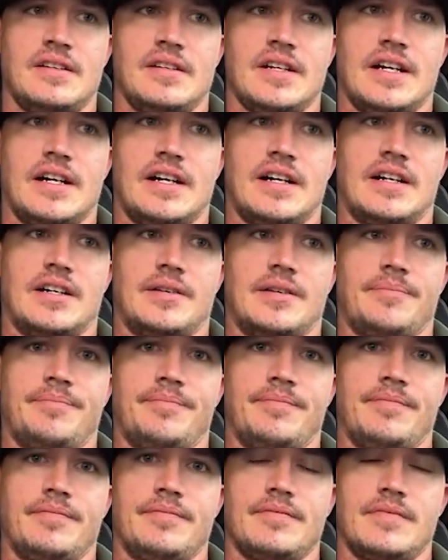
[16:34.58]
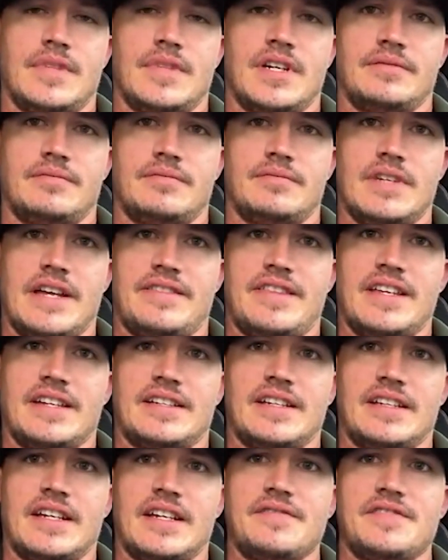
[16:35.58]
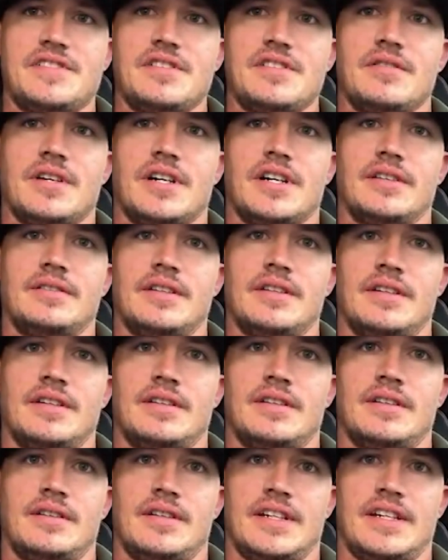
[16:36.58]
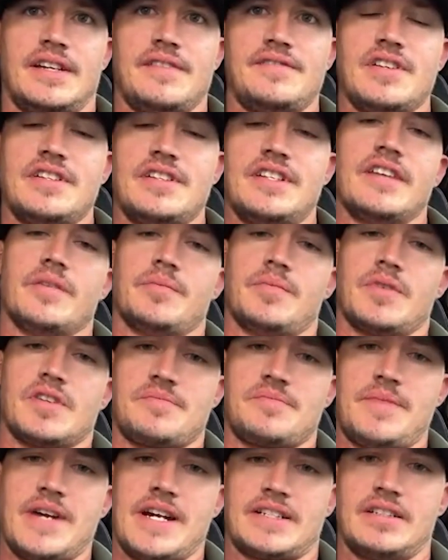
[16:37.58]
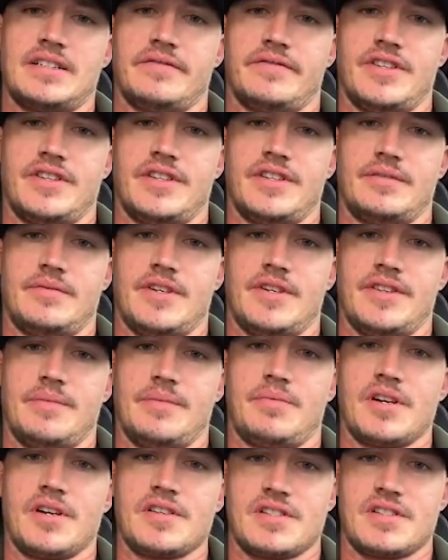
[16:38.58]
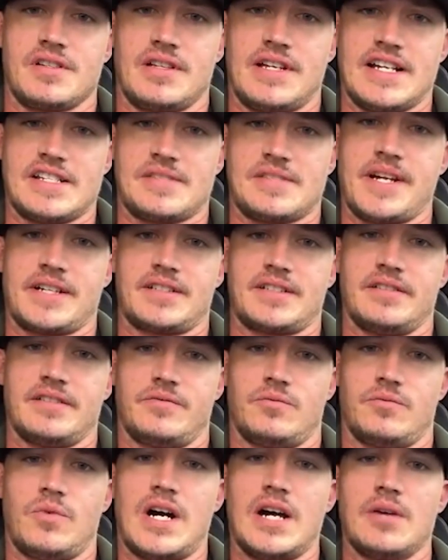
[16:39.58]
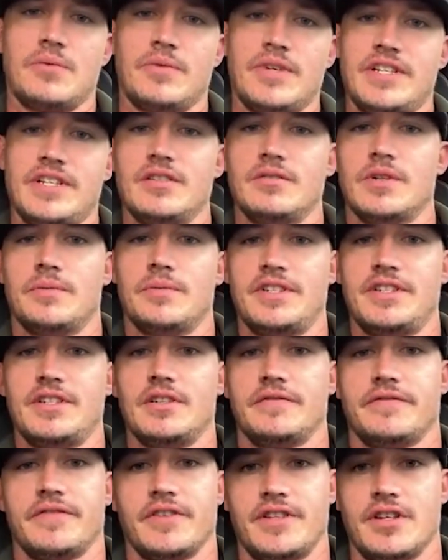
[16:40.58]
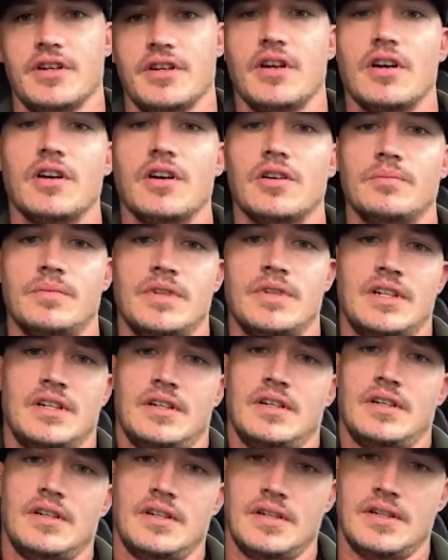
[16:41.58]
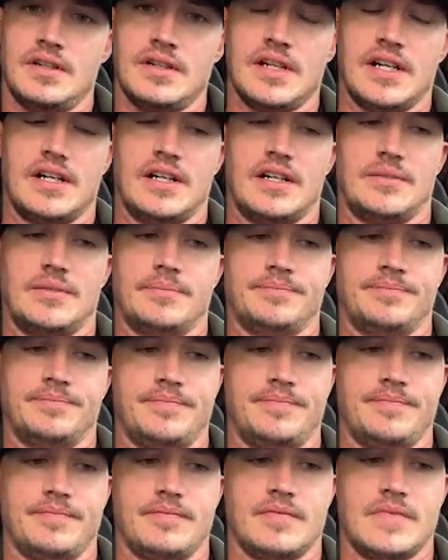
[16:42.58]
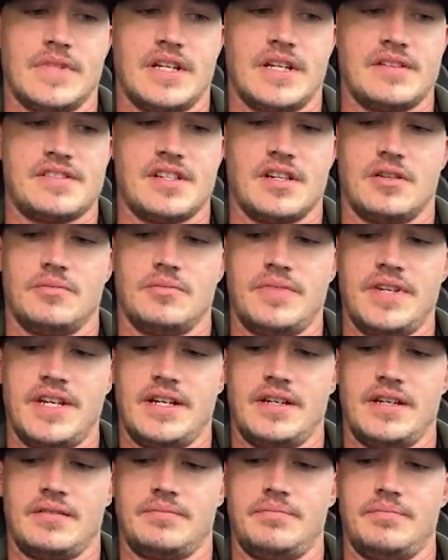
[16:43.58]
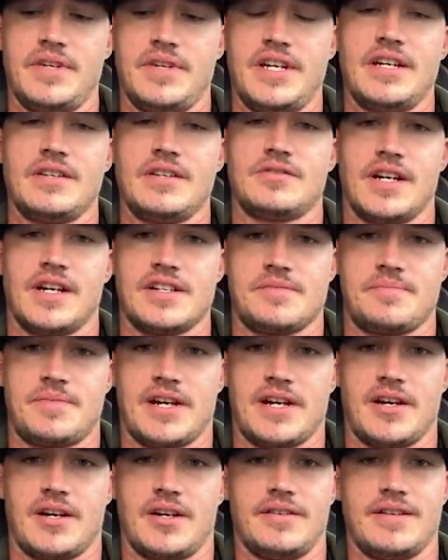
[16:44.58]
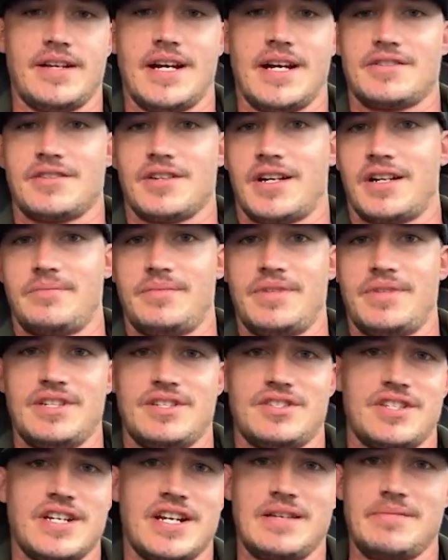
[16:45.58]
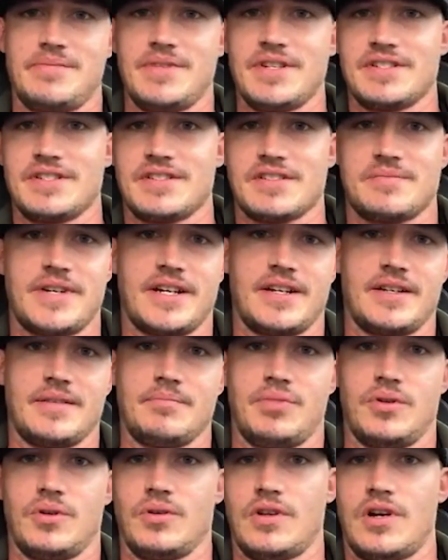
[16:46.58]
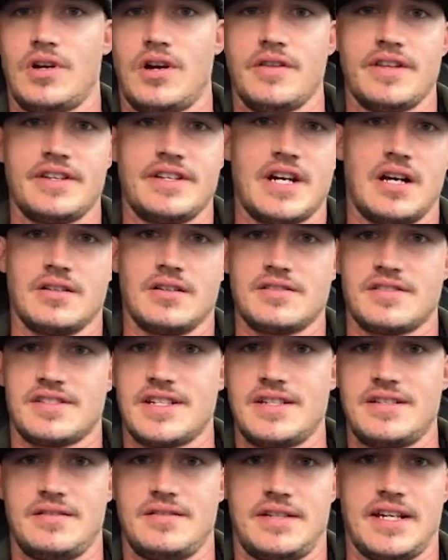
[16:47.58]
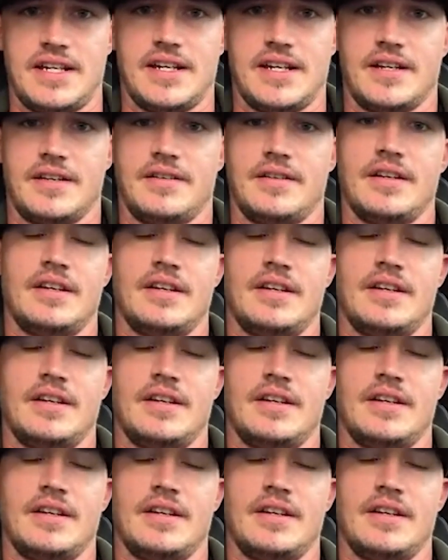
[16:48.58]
Um, it, I think it gives you a gives you a different perspective on the on the personal aspect of why we do what we do for your home. Um, and so being being transparent, not trying to be shady businessman and pull all the dollars that you can,